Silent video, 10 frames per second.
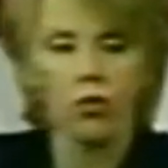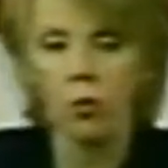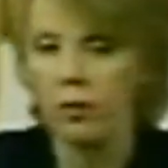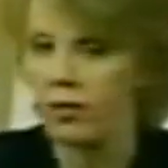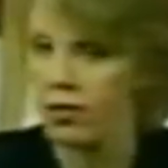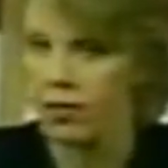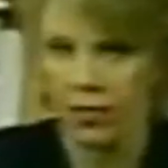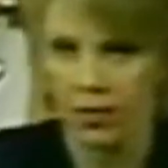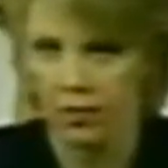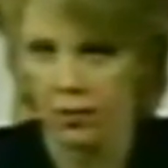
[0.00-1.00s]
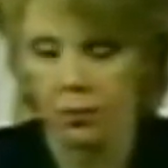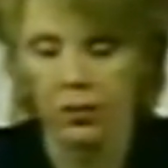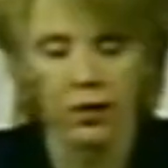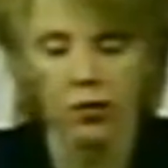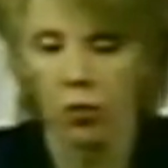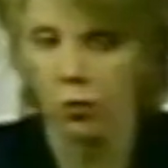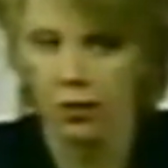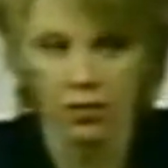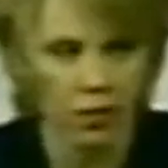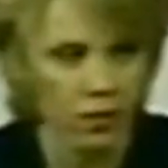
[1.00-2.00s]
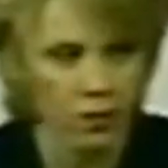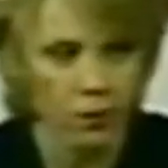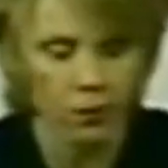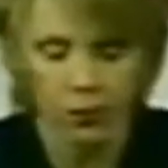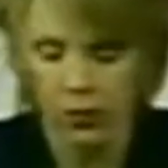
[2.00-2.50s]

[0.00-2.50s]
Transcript: Don't miss this, kids. Please don't miss this.